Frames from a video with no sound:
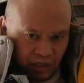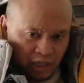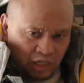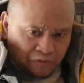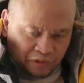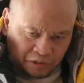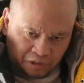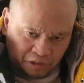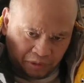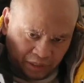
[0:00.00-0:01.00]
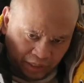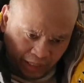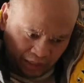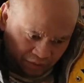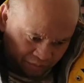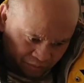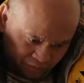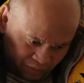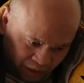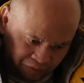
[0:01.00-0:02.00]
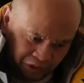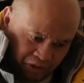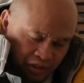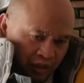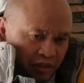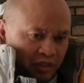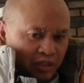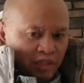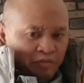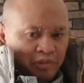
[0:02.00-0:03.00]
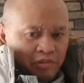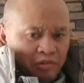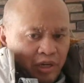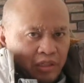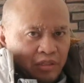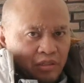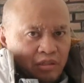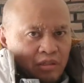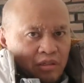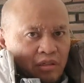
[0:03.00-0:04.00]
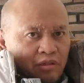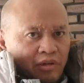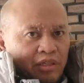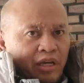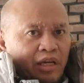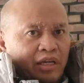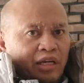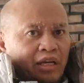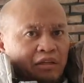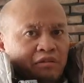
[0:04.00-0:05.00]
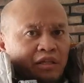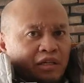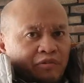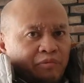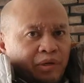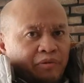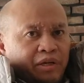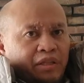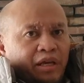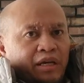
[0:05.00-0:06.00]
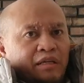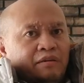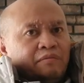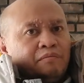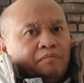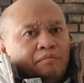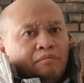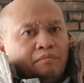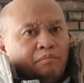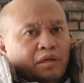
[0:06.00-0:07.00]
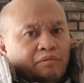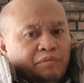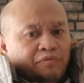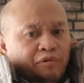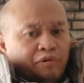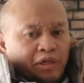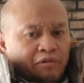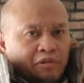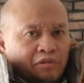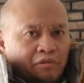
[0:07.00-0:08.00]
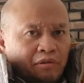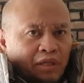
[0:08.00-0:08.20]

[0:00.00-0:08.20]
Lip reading: if you're doing that, if you're starting that with your right hand. I can do that with my right hand, but before I couldn't do